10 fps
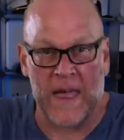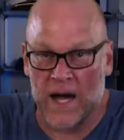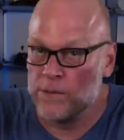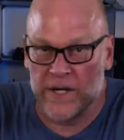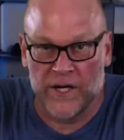
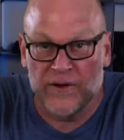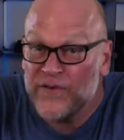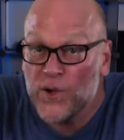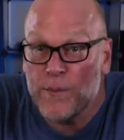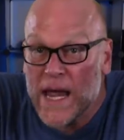Now, many
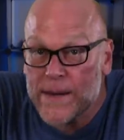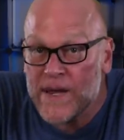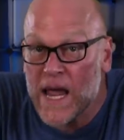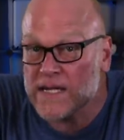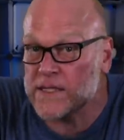of you may
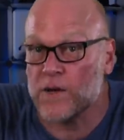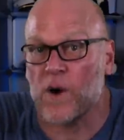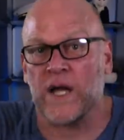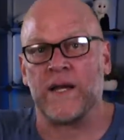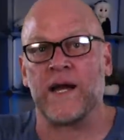be asking
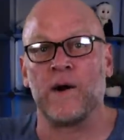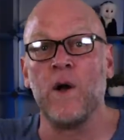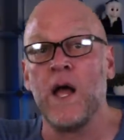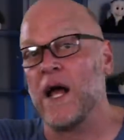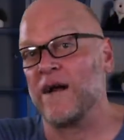right now,
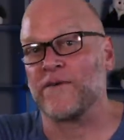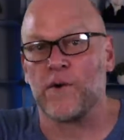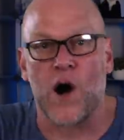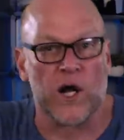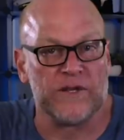after
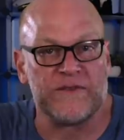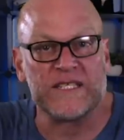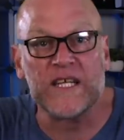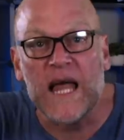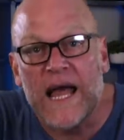all of
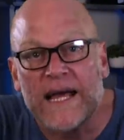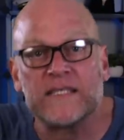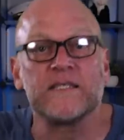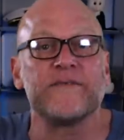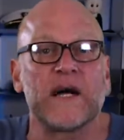the
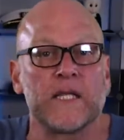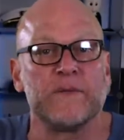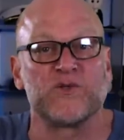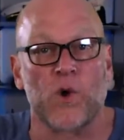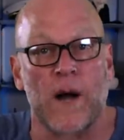delays and
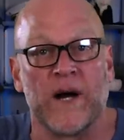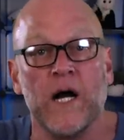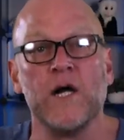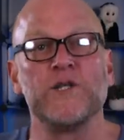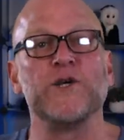development
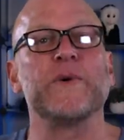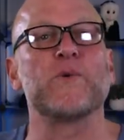drama, do we